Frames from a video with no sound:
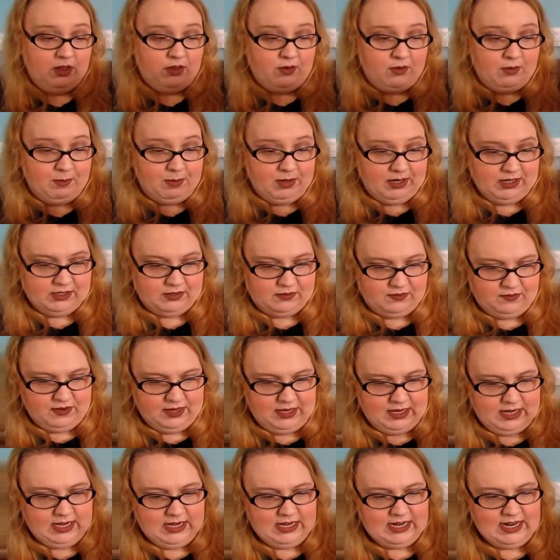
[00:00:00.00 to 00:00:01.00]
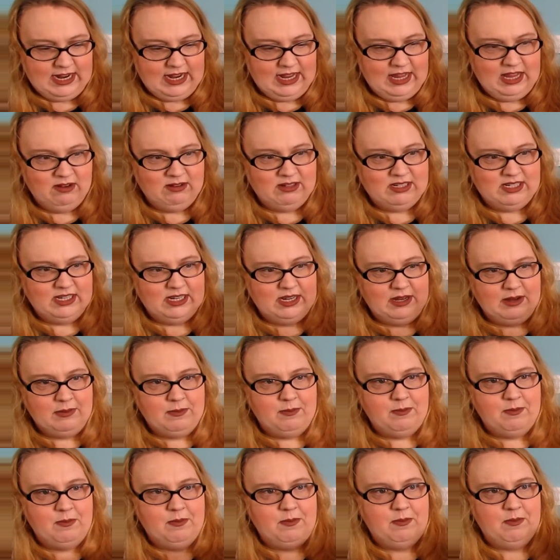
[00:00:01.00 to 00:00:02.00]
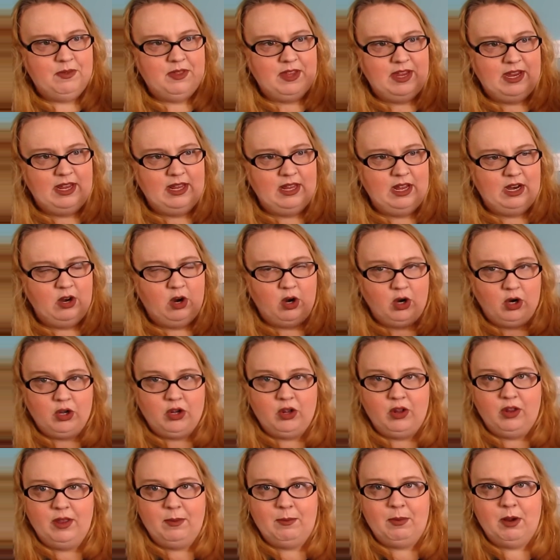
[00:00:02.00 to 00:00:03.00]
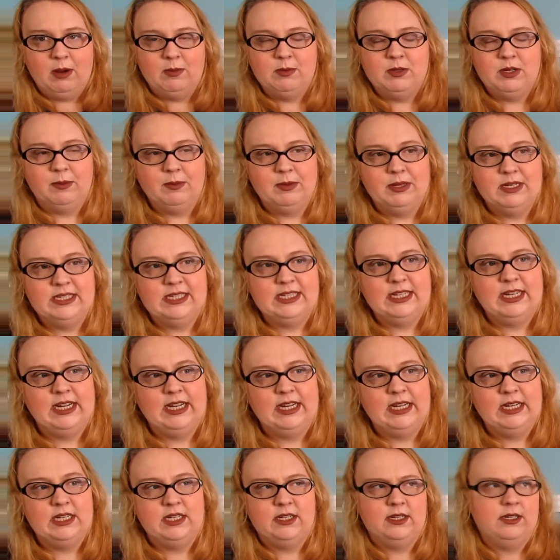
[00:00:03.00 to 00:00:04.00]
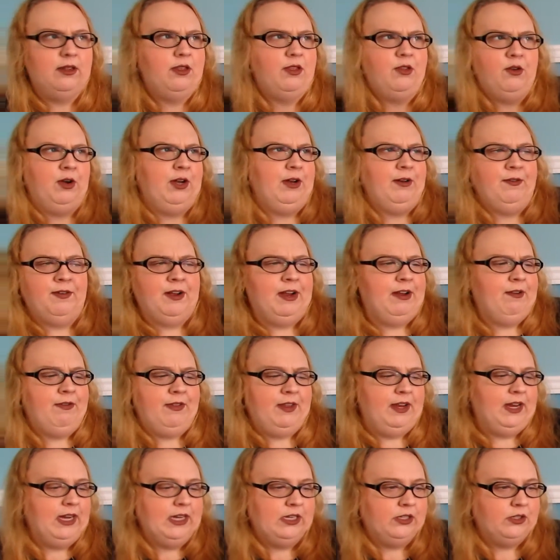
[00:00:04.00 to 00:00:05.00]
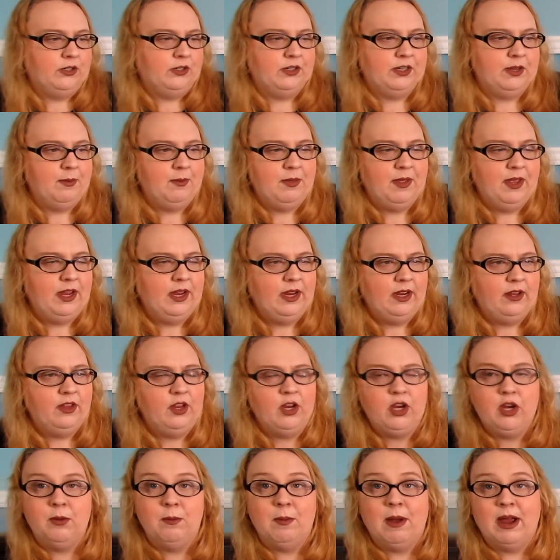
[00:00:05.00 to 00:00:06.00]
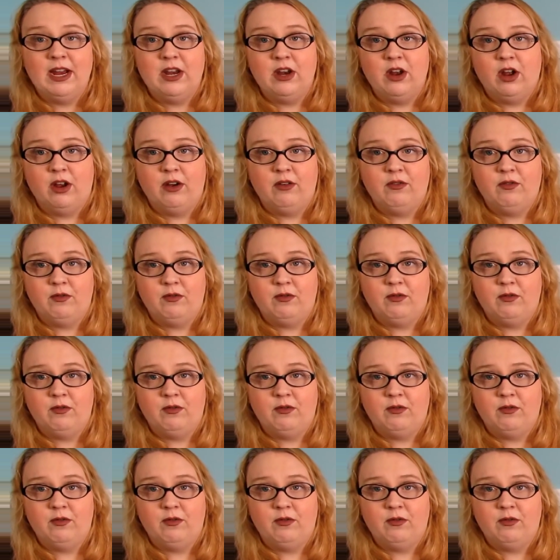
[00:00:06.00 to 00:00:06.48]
through BuzzFeed, and there was an article that popped up that said 35 things or something that you might not